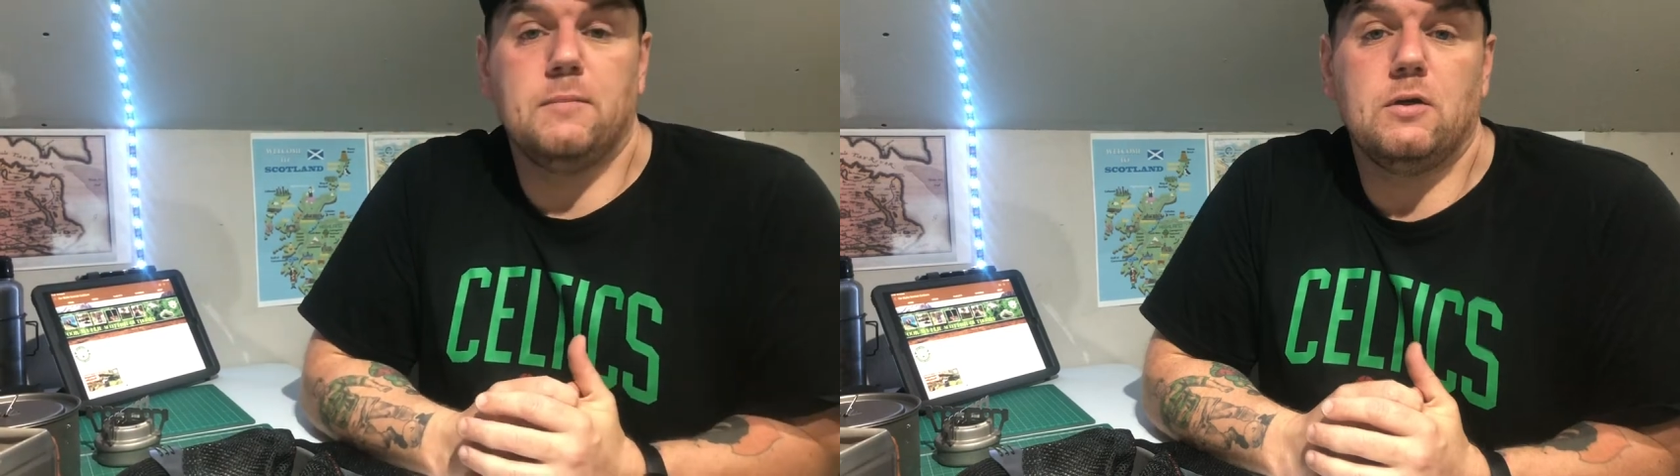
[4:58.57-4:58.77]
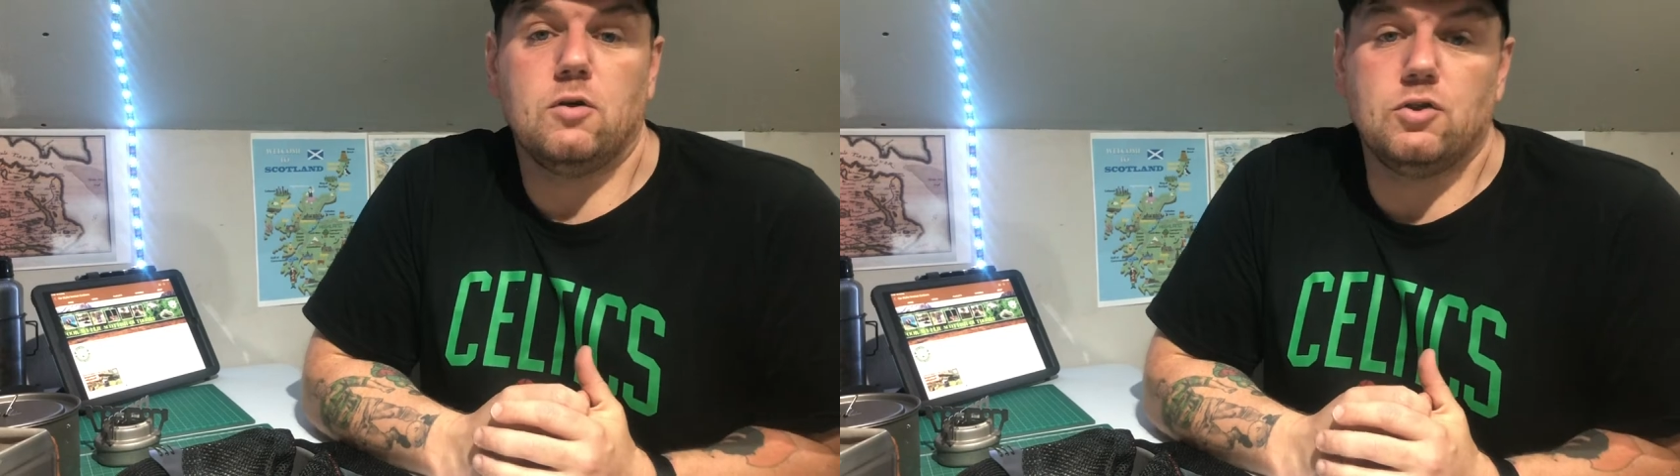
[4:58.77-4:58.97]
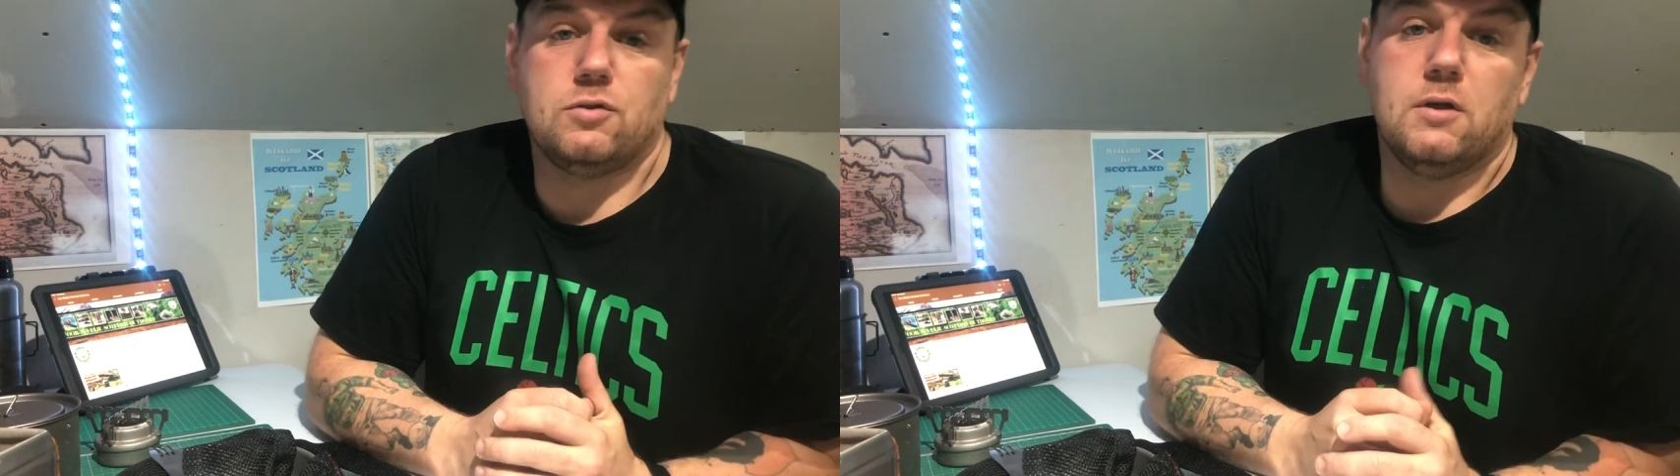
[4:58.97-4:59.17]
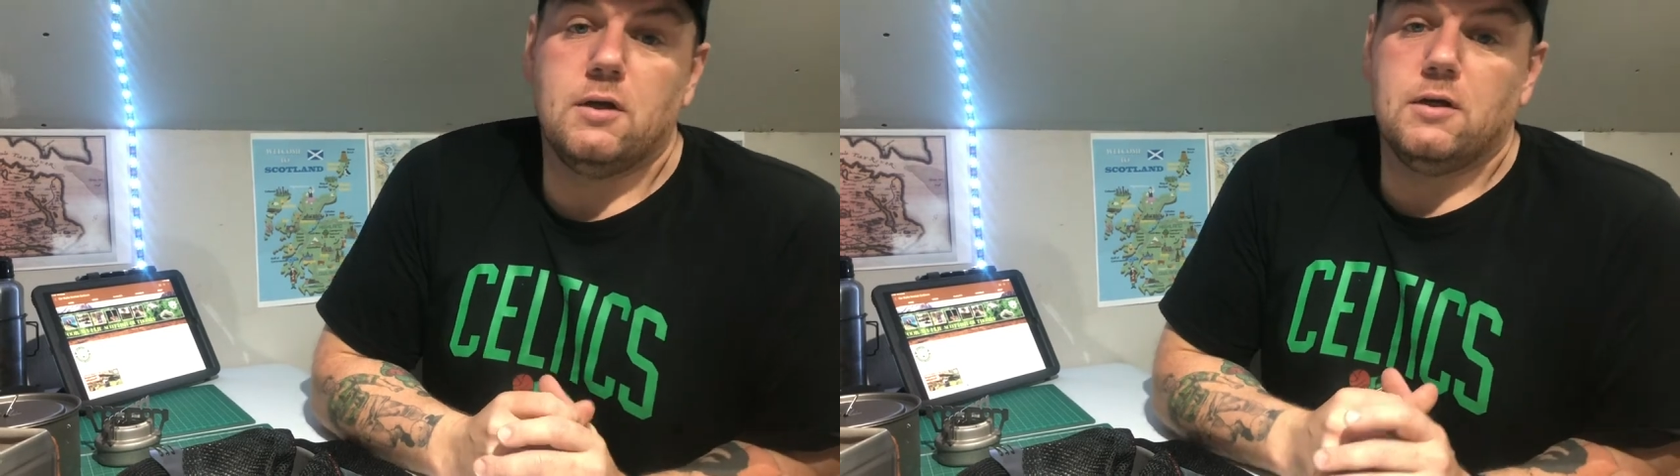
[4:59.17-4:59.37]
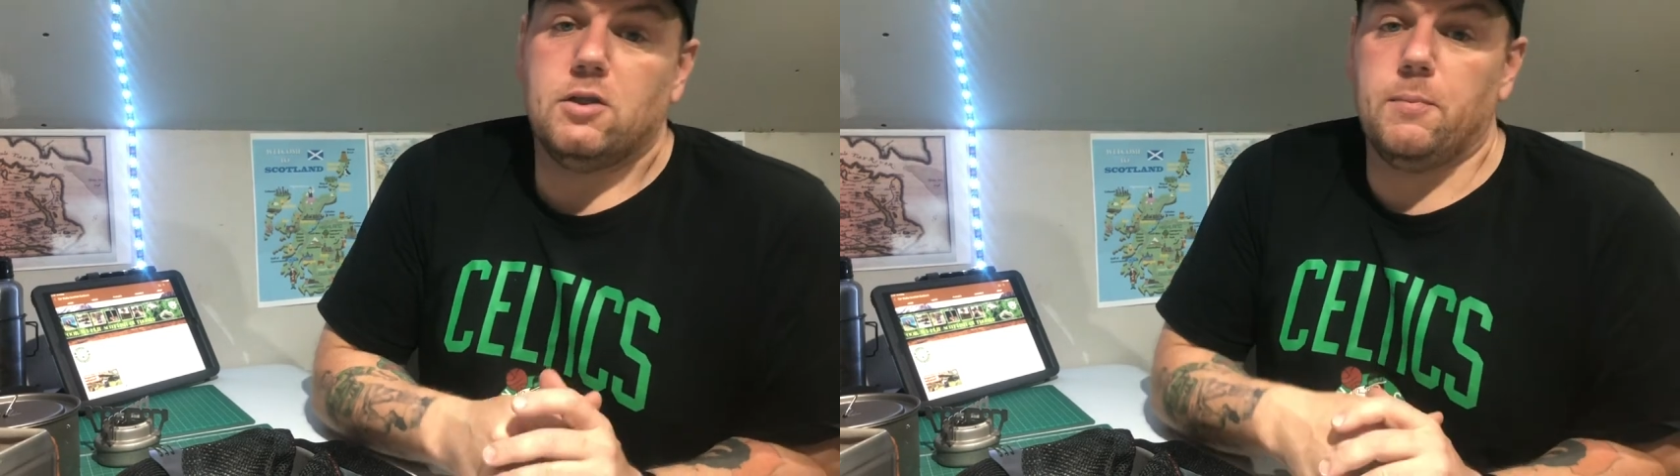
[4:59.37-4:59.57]
Because
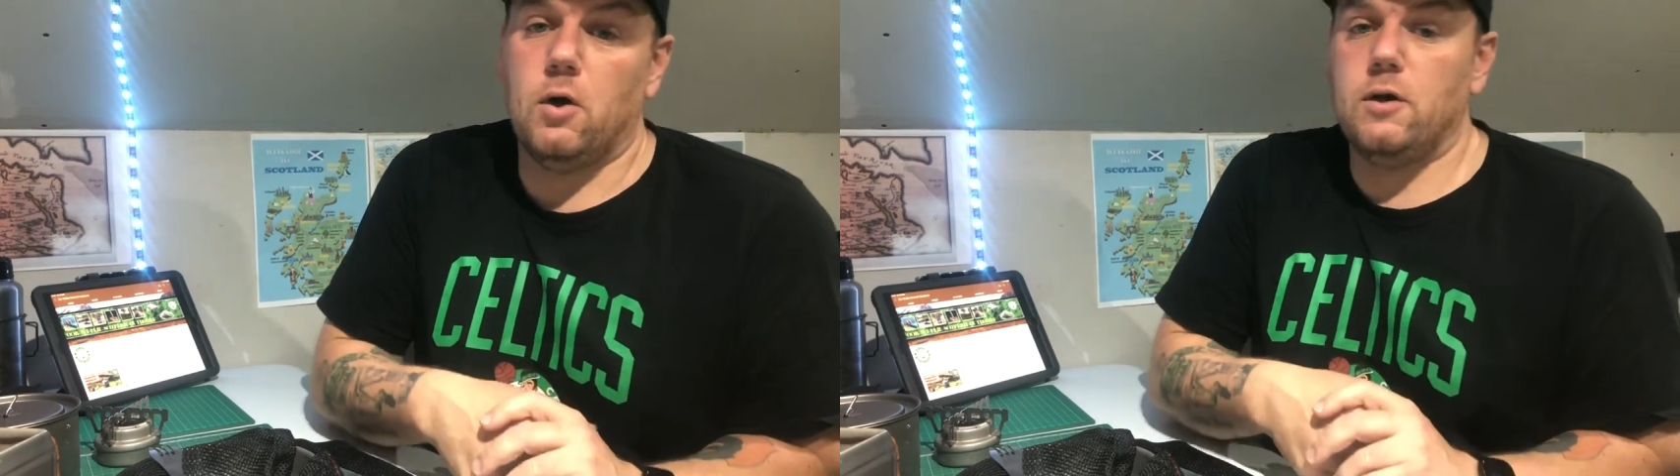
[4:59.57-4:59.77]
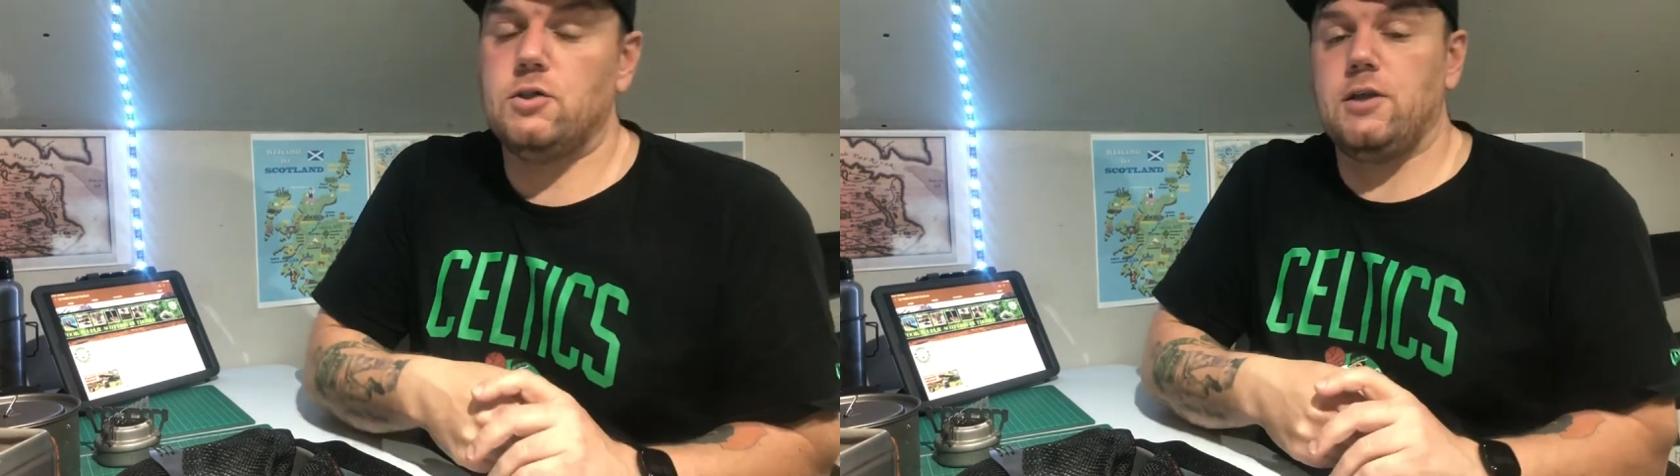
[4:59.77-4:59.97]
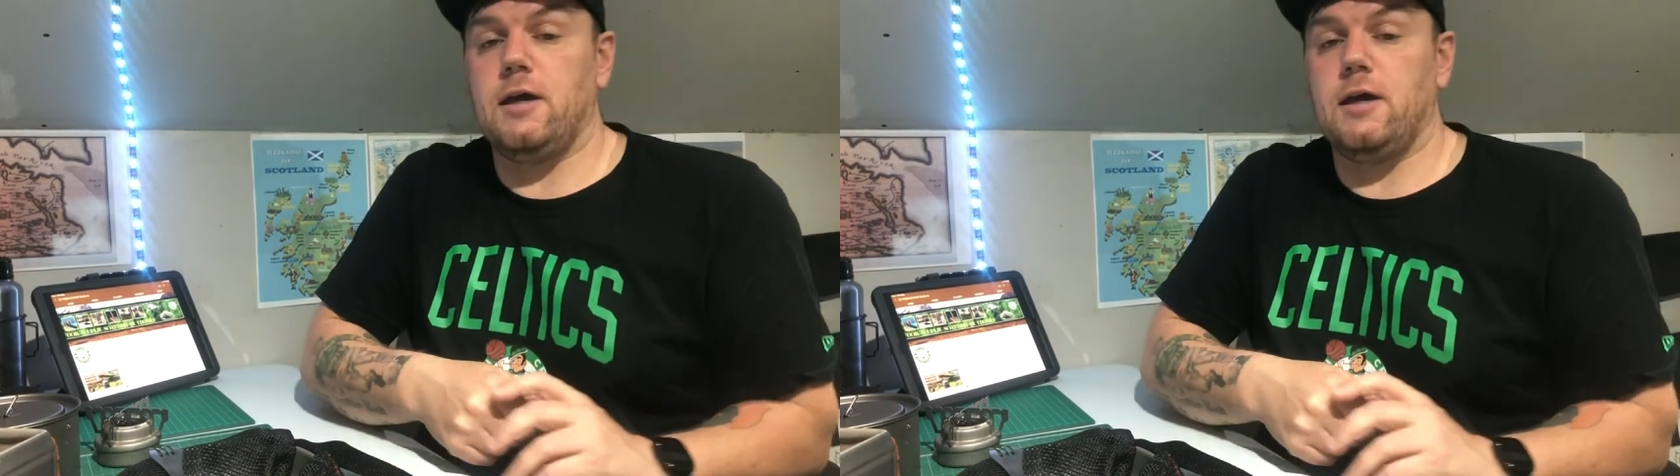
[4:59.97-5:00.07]
to be honest,